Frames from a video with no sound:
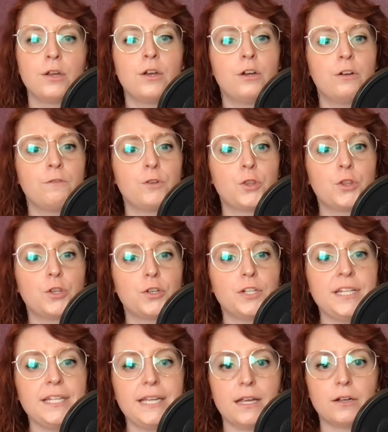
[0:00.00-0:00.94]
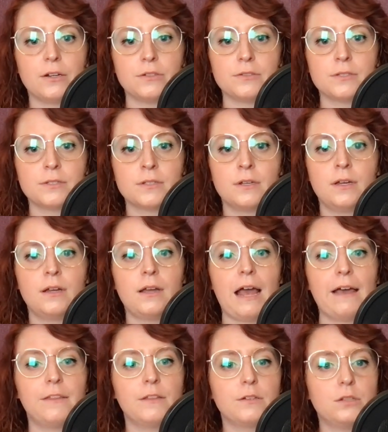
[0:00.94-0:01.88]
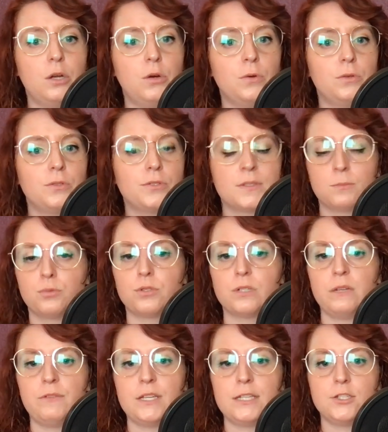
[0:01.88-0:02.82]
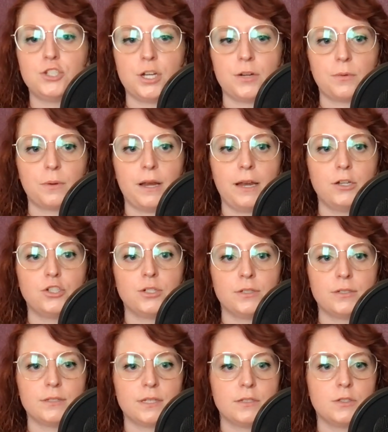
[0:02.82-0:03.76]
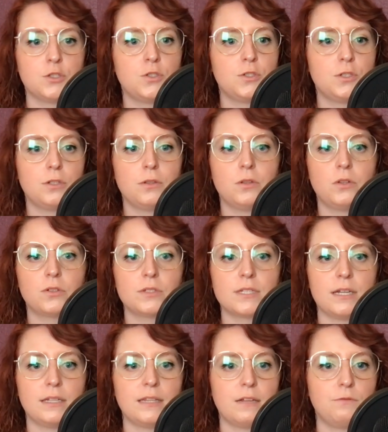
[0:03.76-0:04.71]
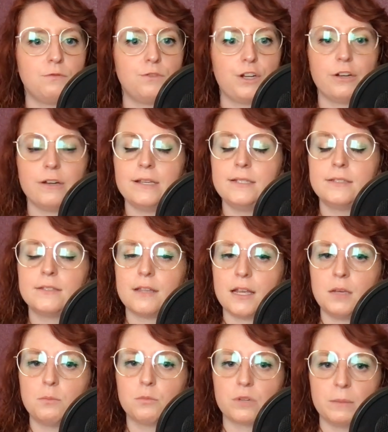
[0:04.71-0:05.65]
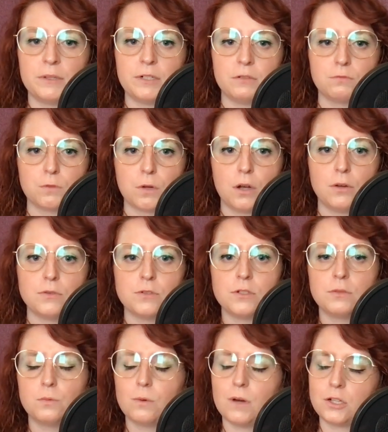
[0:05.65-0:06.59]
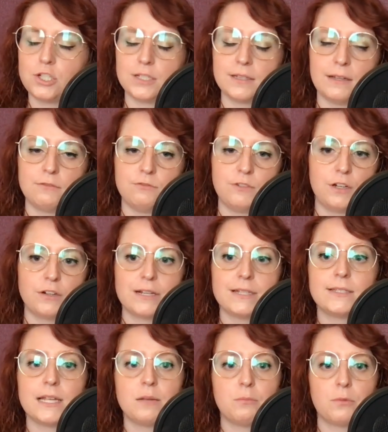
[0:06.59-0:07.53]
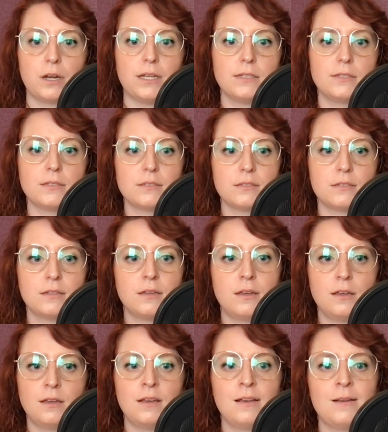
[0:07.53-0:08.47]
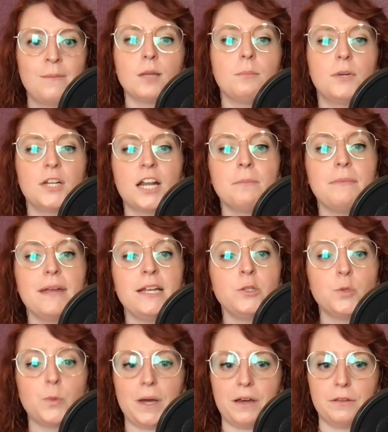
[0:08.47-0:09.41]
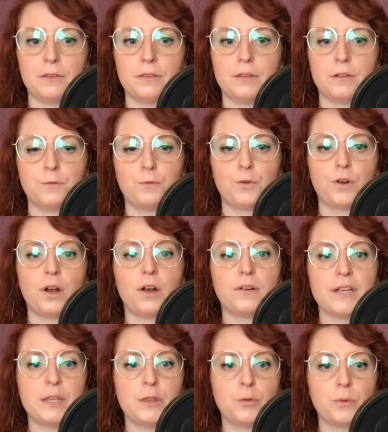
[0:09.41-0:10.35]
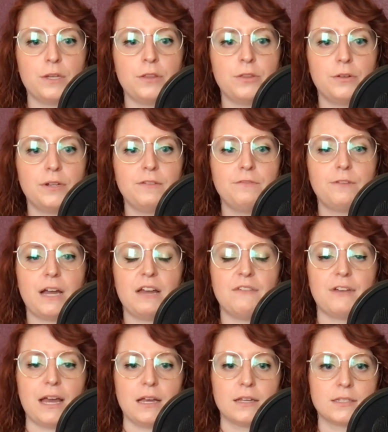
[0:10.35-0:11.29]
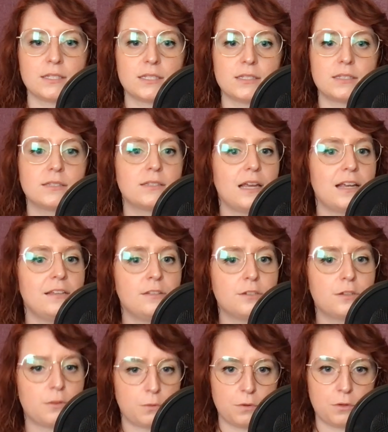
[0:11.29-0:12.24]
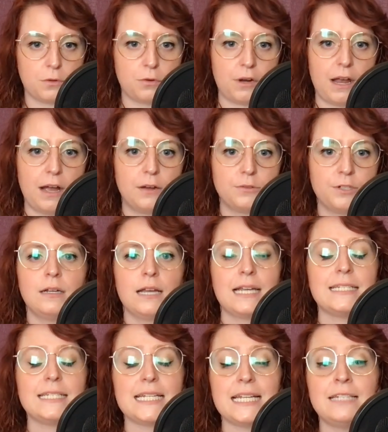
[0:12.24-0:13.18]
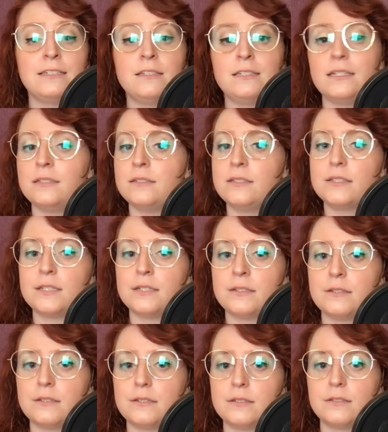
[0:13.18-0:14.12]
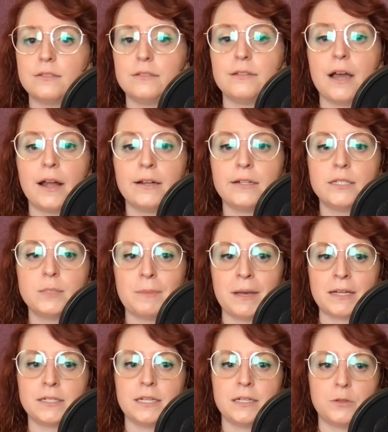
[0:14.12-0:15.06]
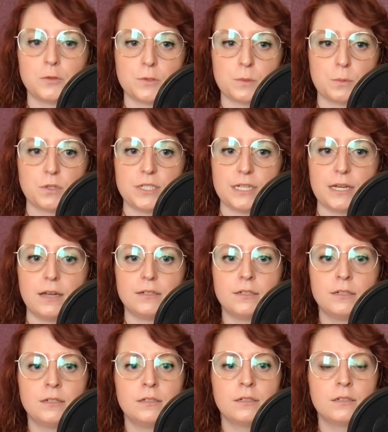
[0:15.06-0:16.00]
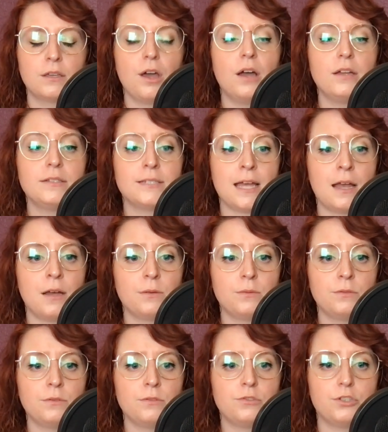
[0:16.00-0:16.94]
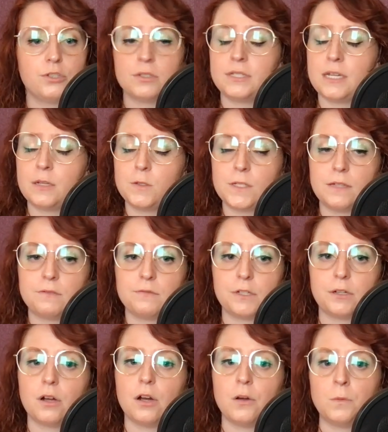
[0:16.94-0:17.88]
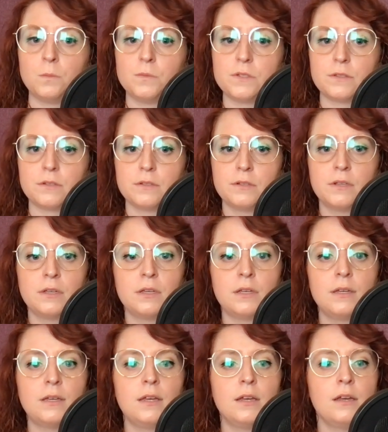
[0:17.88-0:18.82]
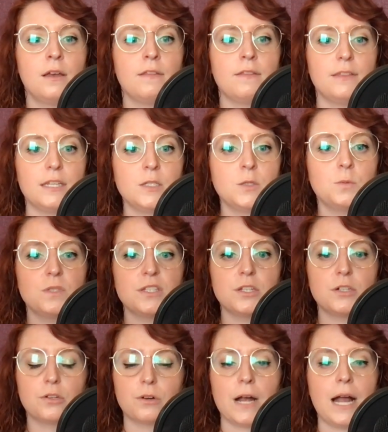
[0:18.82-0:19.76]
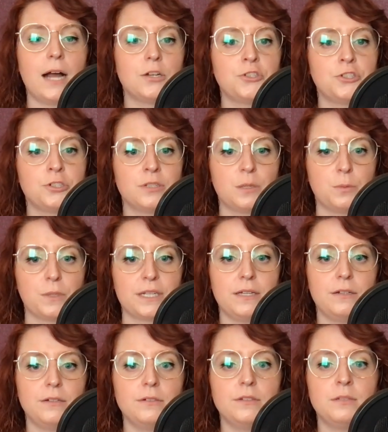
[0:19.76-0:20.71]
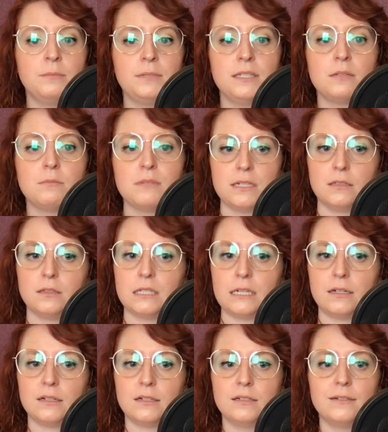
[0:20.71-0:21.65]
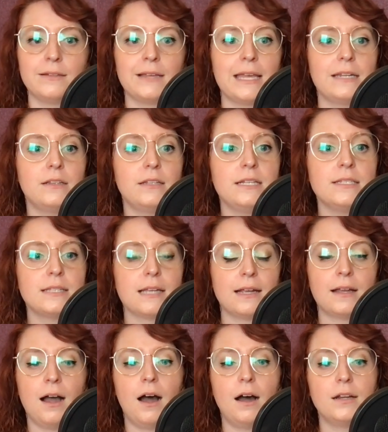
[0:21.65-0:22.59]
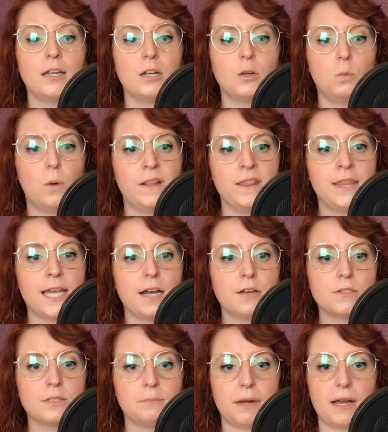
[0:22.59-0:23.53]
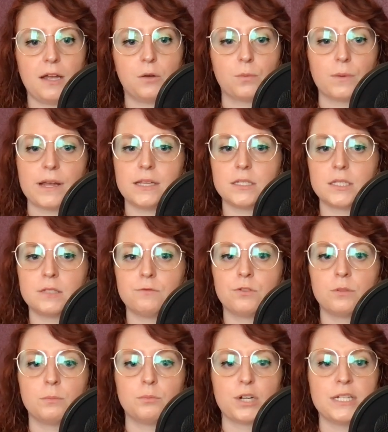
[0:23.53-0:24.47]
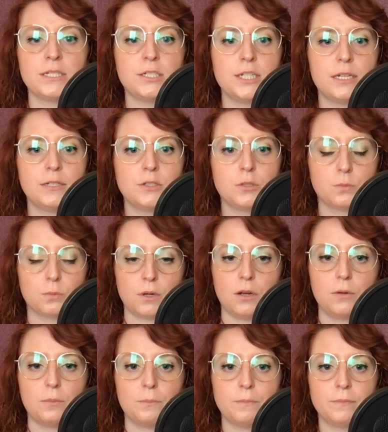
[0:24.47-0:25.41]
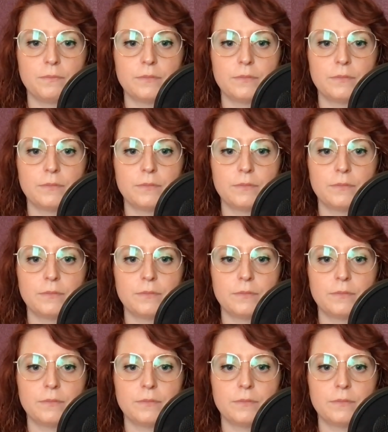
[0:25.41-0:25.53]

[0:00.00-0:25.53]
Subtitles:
For 30 years, other locals in previous generations had stood alongside that very same ribbon of road, watching that very same race. But on May 12th, a Ferrari 335S scythed through the crowd, and in an instant, 9 spectators were dead, cut down just outside of their homes. This was the crash that would kill the Mille Miglia, Italy's iconic 1,000-mile race from Brescia to Rome.